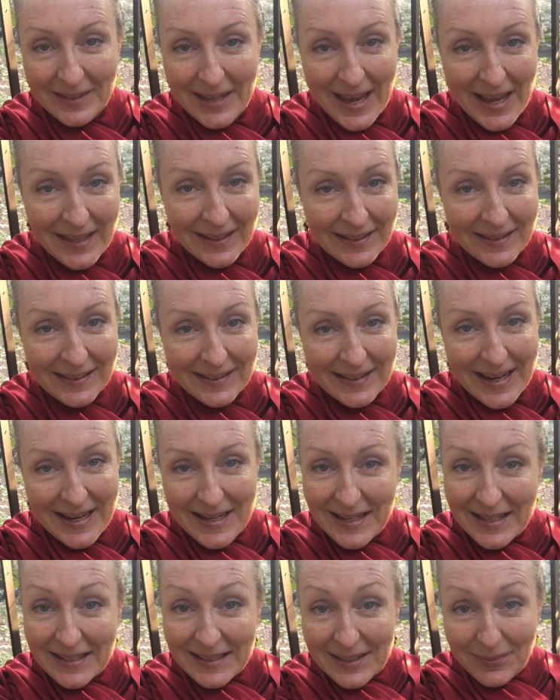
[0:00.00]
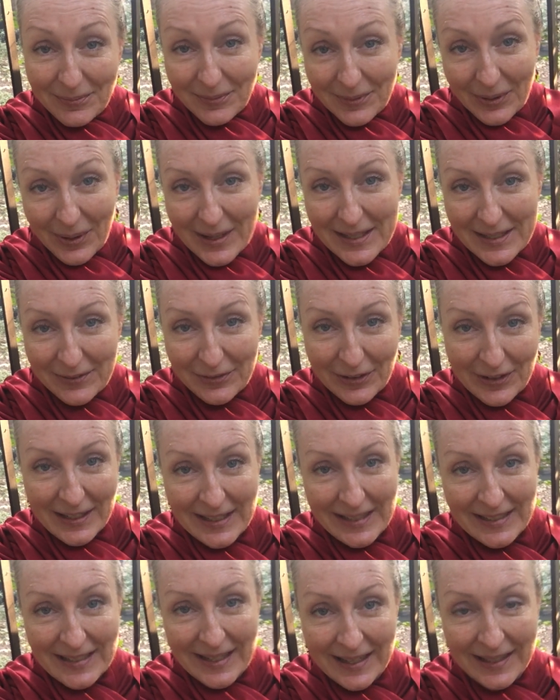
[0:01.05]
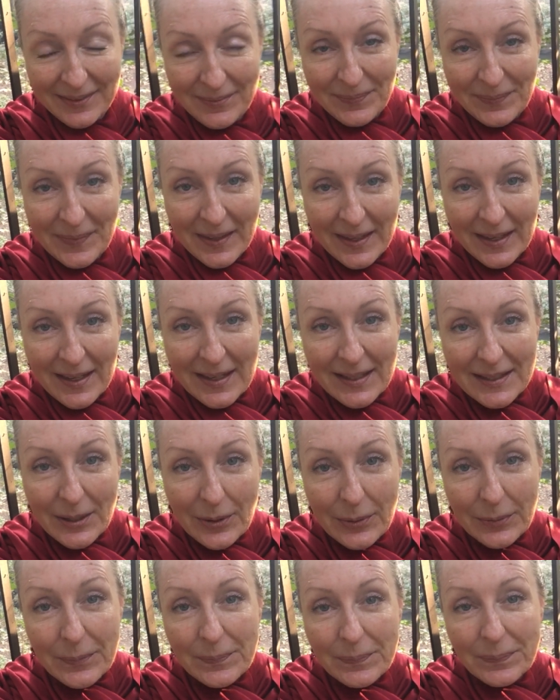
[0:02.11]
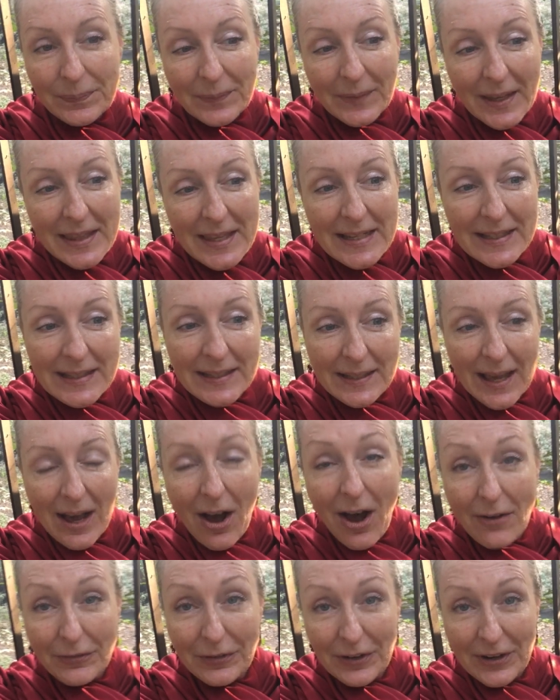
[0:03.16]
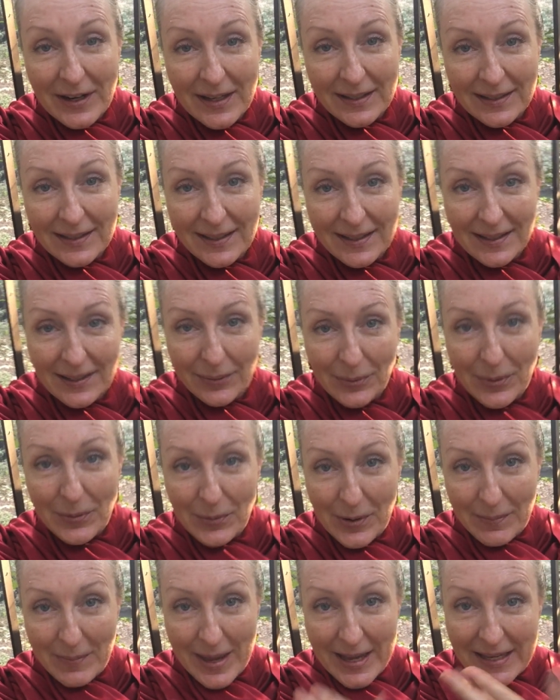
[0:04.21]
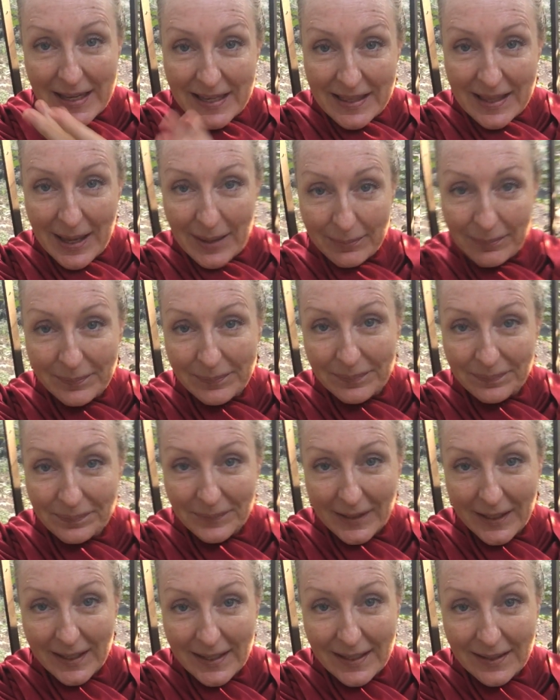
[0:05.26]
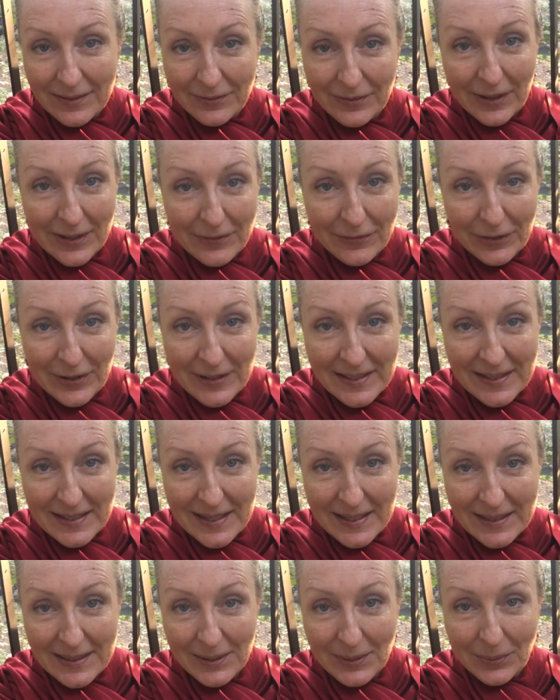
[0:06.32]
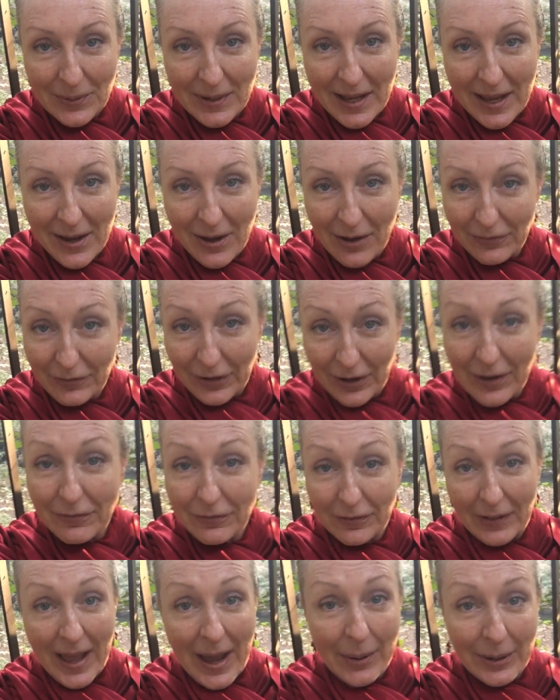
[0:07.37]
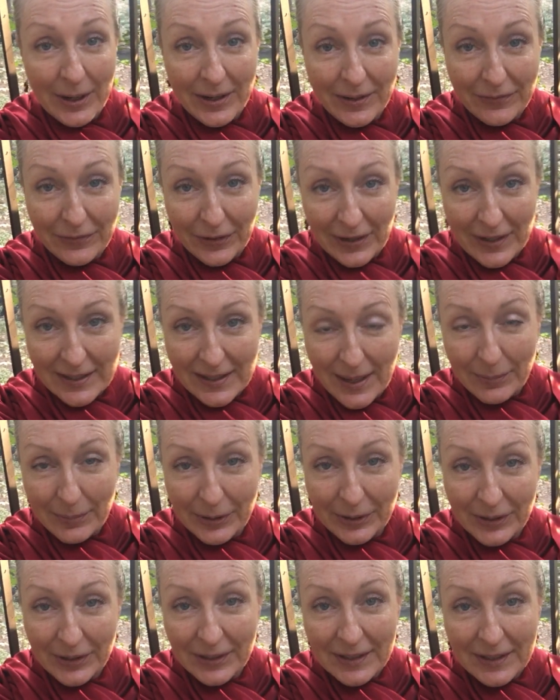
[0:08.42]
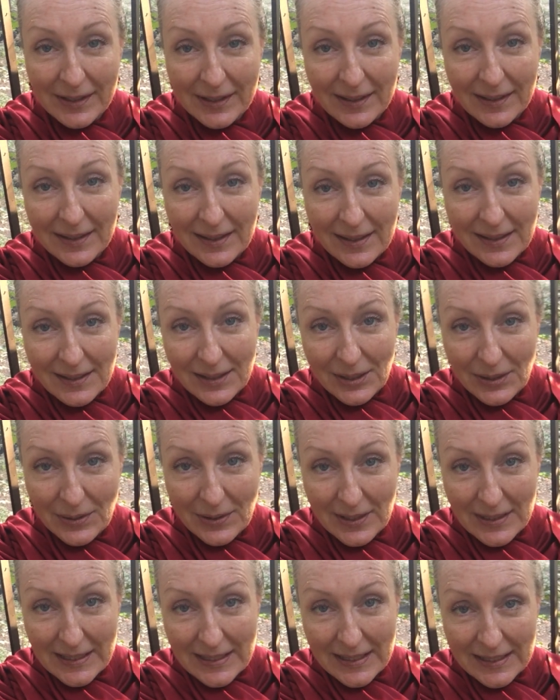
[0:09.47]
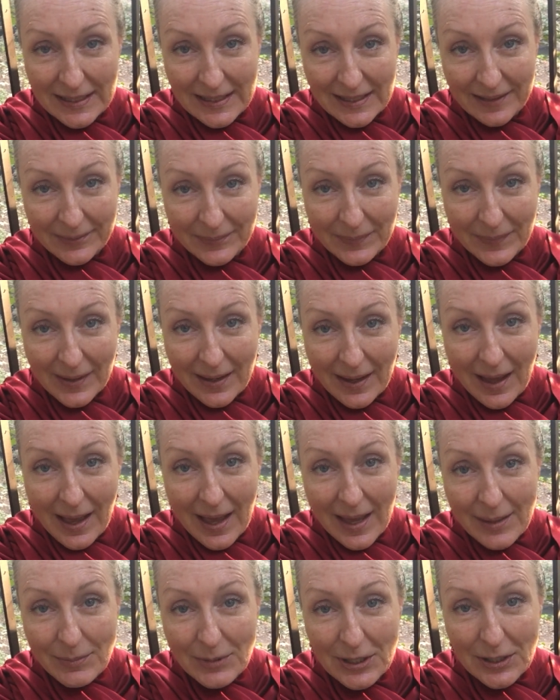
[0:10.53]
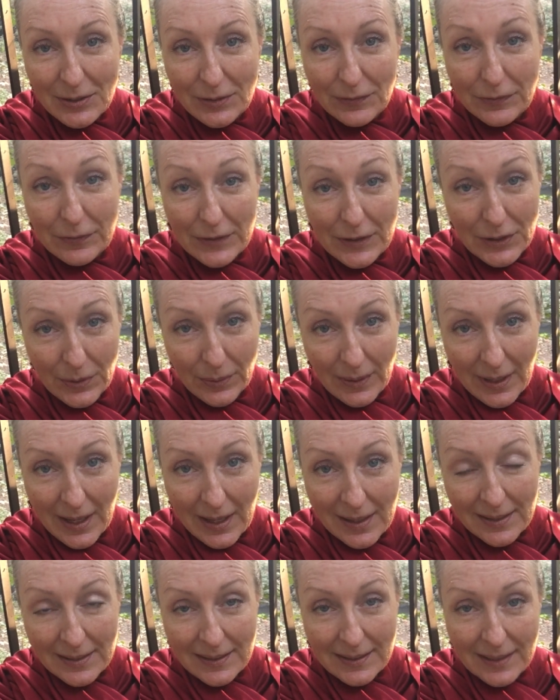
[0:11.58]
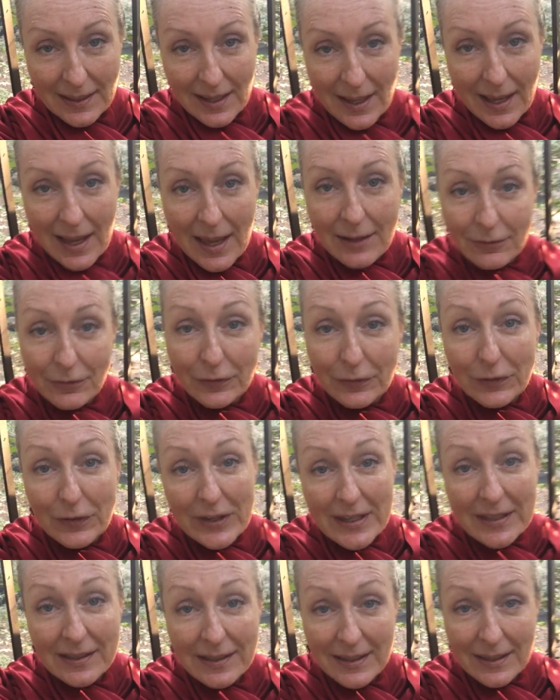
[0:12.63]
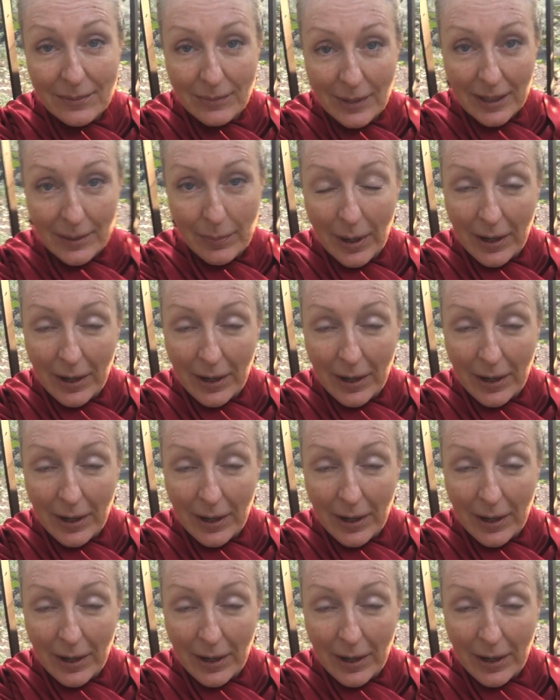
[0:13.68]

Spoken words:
Yeah, dating is quite different in India. So these offerings, when we're making them, like for instance, when I offer a flower, for example, to the deity, I'm to visualize and feel in my